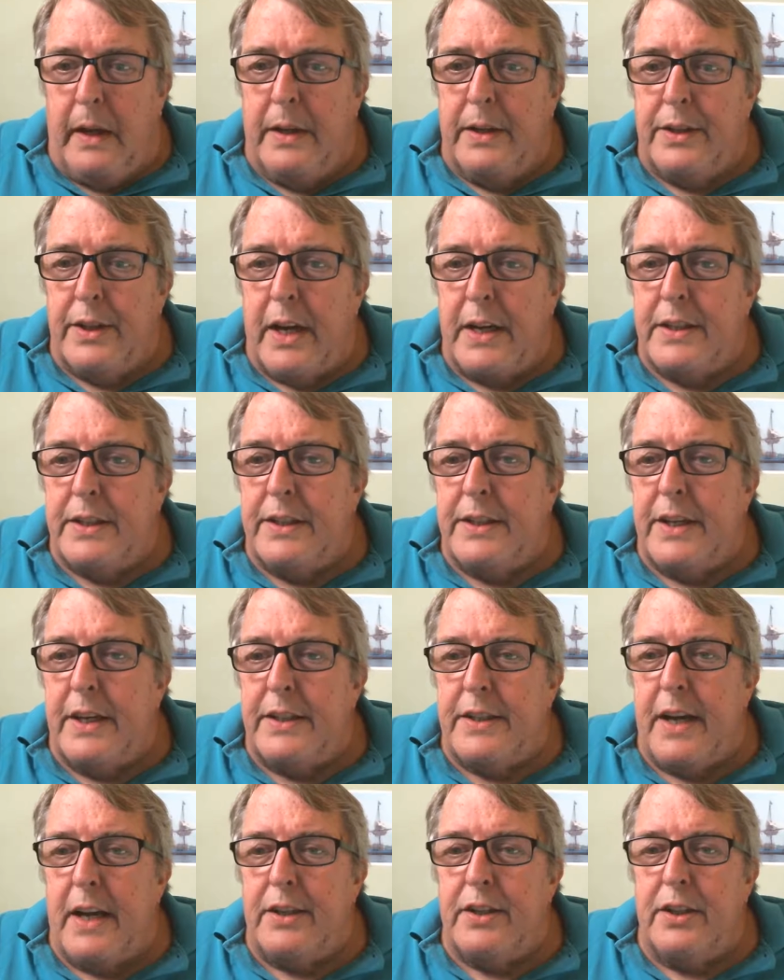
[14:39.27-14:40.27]
Jason
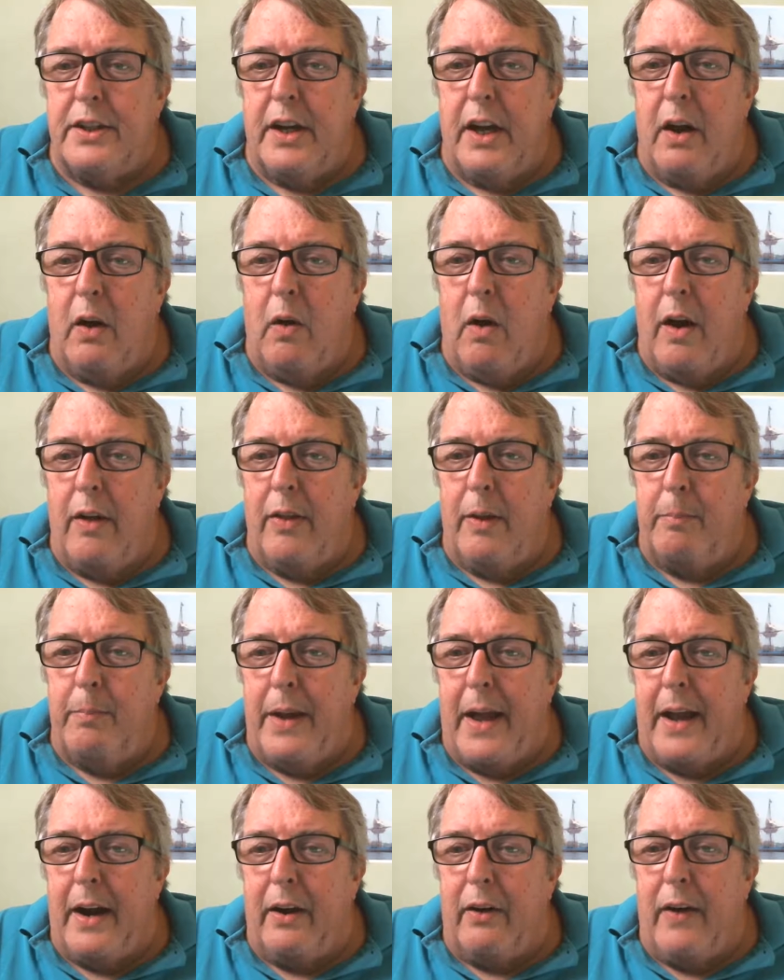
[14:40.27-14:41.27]
says I should go on the
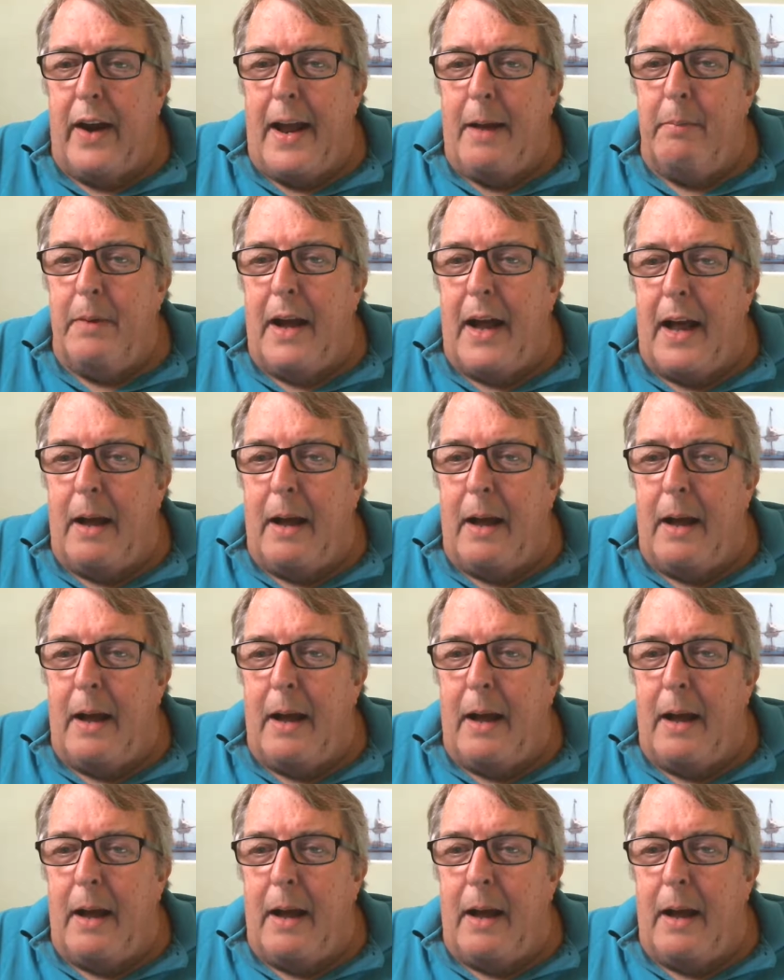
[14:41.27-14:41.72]
Panorama.